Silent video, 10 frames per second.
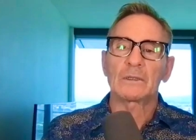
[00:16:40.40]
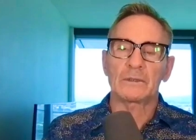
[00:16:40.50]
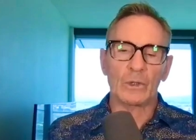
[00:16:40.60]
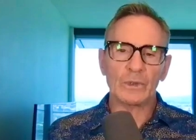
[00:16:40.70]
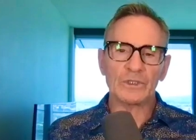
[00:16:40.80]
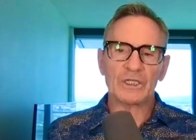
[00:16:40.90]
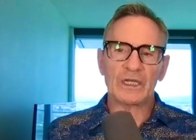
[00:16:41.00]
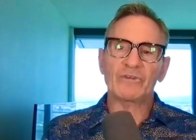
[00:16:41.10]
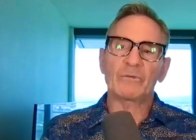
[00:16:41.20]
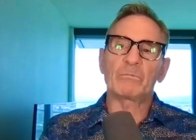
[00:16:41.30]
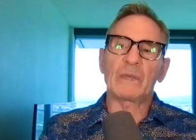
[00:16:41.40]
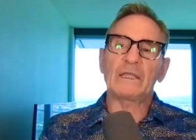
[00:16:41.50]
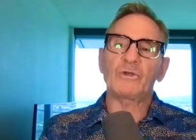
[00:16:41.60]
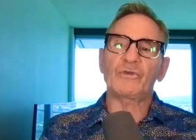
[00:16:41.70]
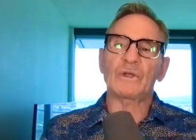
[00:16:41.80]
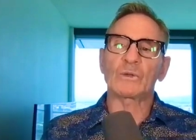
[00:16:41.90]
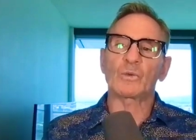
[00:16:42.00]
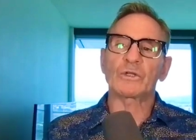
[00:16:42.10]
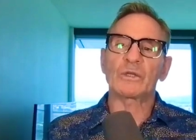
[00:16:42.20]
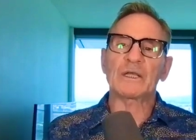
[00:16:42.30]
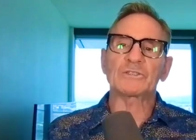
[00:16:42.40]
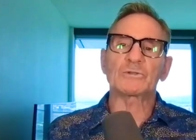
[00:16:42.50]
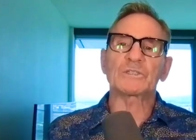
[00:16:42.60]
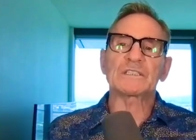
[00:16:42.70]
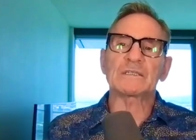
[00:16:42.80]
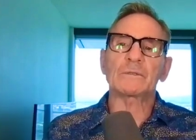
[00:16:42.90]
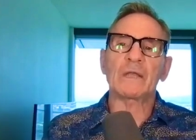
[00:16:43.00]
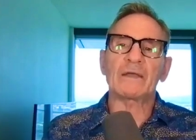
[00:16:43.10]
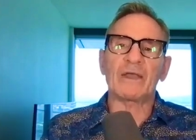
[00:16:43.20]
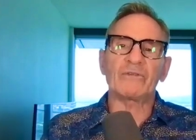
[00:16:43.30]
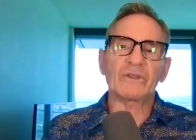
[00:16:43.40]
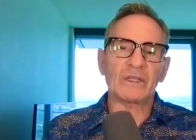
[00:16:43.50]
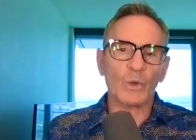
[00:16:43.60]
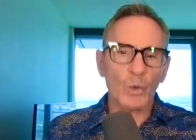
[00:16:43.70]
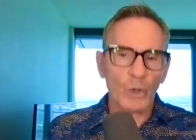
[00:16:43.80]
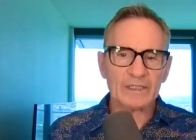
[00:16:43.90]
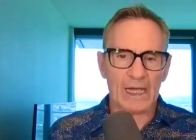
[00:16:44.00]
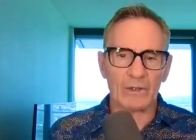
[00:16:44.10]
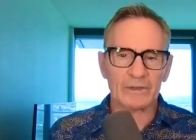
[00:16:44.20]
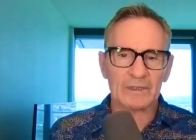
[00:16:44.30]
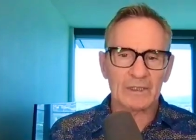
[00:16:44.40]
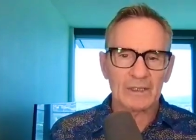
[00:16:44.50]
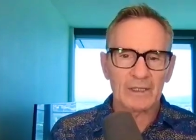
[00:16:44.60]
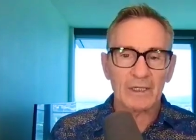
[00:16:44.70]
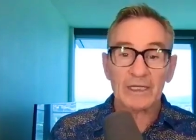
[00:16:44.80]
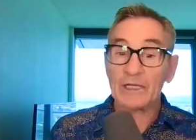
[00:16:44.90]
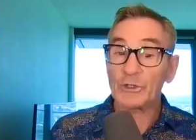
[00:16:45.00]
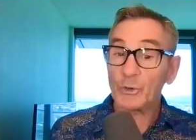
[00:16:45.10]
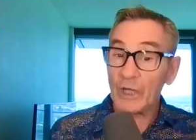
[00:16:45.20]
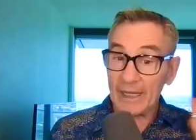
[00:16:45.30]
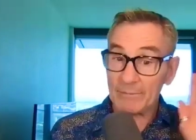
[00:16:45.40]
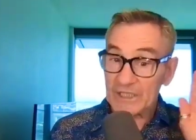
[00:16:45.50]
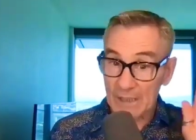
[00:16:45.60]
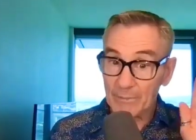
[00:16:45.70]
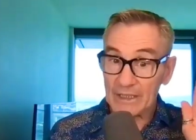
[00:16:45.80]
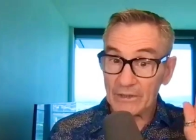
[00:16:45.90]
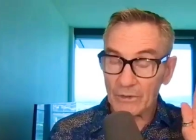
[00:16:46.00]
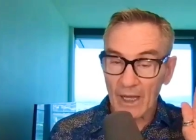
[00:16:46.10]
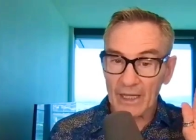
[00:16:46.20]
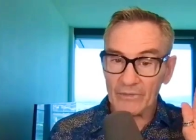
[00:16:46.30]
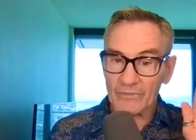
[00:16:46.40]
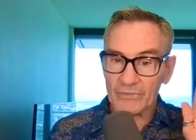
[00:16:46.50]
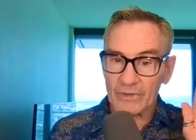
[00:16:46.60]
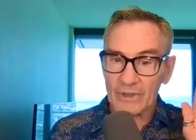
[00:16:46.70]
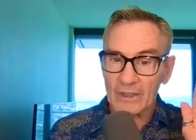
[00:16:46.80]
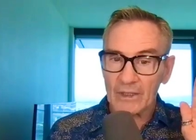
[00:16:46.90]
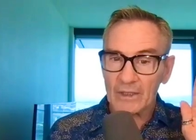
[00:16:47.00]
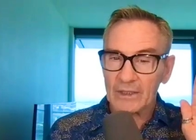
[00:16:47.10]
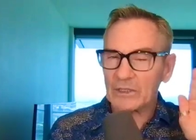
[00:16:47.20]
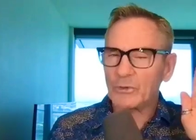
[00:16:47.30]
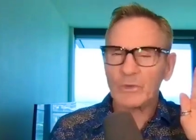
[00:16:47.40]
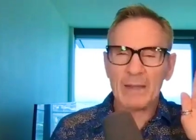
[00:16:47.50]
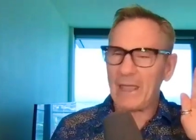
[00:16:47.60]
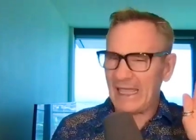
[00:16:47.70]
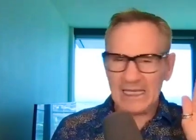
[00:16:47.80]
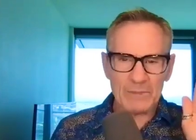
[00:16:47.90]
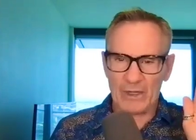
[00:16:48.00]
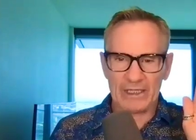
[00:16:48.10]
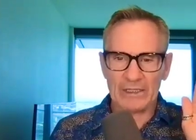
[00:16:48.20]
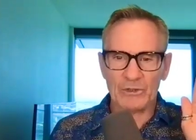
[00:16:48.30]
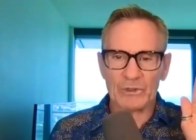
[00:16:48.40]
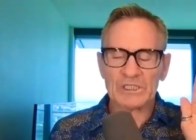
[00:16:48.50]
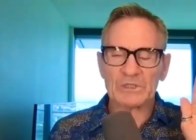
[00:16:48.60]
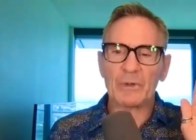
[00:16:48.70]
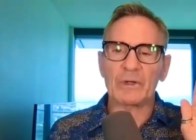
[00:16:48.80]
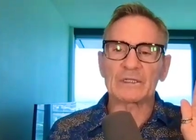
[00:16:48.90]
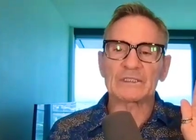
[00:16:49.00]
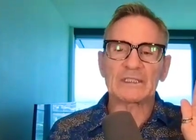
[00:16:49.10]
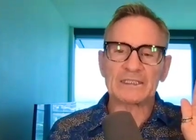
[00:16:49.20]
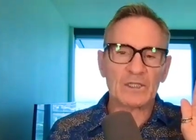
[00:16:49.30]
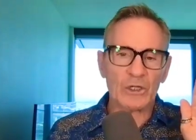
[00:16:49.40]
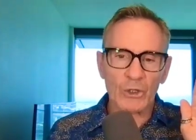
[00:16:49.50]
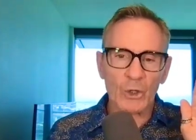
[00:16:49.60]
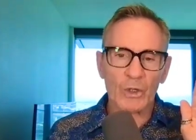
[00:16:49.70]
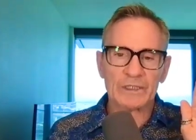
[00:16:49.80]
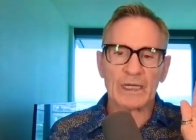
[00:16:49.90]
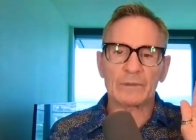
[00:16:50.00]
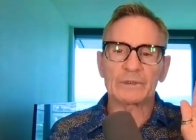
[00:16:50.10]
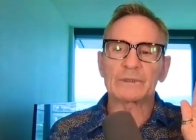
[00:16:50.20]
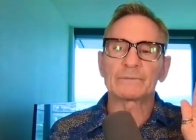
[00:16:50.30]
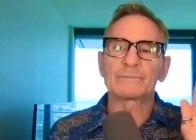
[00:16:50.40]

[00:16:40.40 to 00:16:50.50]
No one should ever make you feel unworthy because you still don't have everything worked out. Can you name somebody in your life? Can you name anybody in your experience that's got it all worked out?